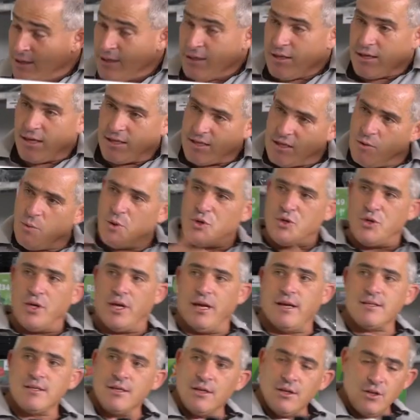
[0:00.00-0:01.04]
I'll tell you what you
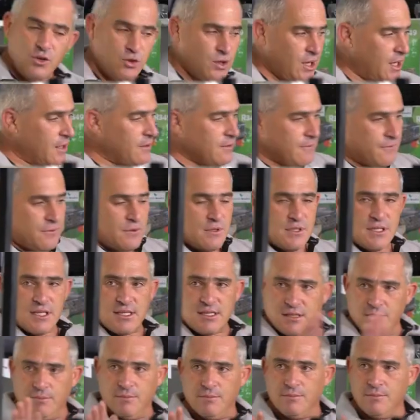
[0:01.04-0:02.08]
get. You get the full
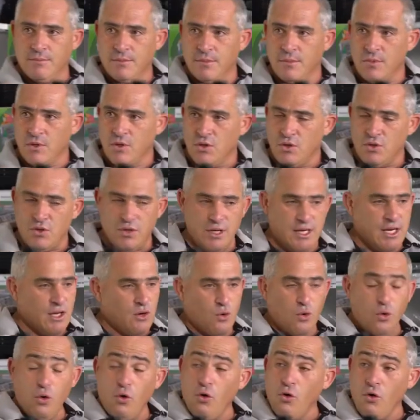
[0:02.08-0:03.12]
system. You get
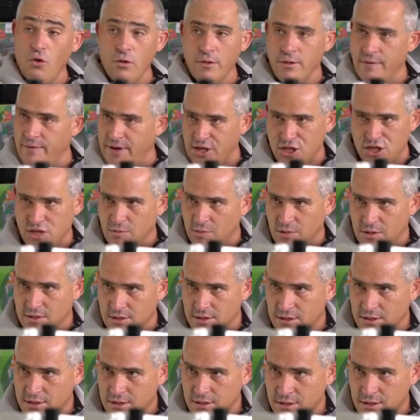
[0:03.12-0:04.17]
all the
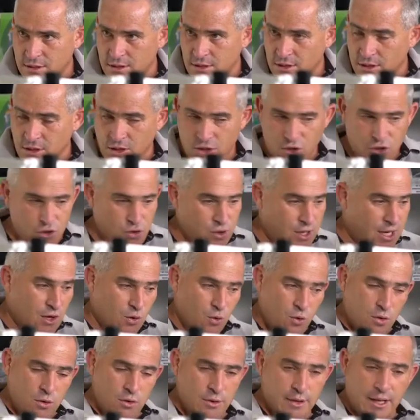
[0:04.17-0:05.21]
vegetables. You get
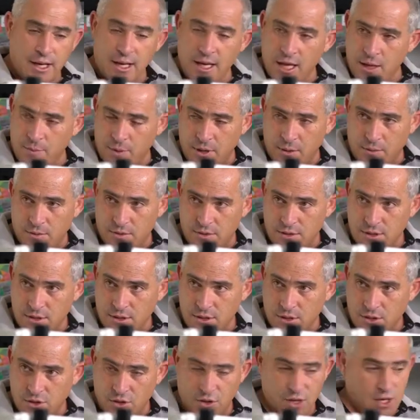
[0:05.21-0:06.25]
all the clay pebbles.
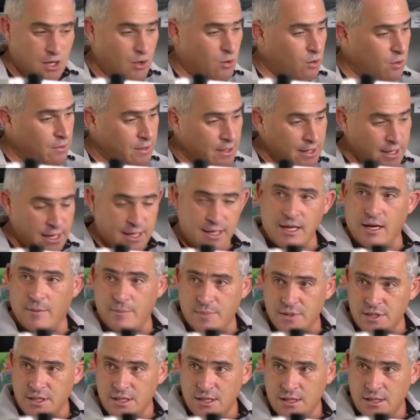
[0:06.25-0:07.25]
You get all the net cups.